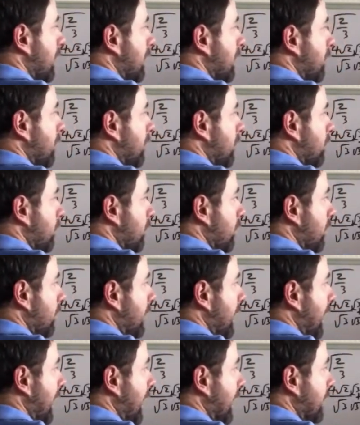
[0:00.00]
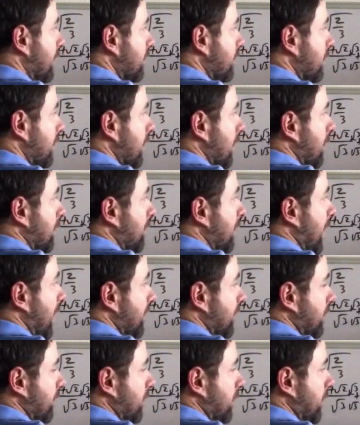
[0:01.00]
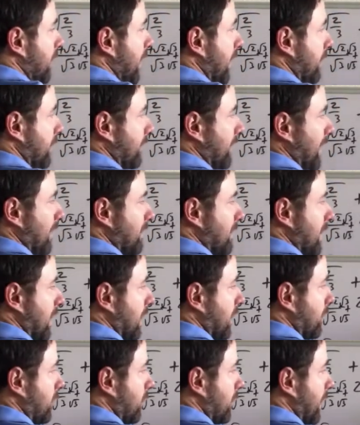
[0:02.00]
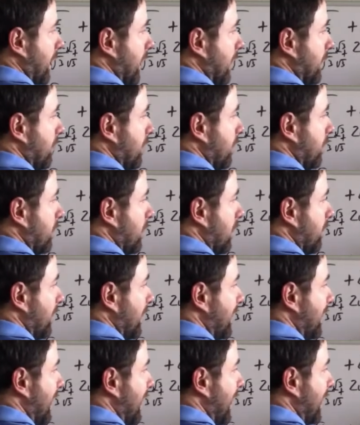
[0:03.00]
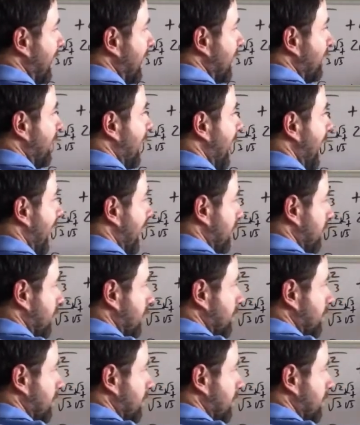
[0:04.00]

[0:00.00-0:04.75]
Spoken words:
Then we do root x, positive root x times negative root x is going to be negative x,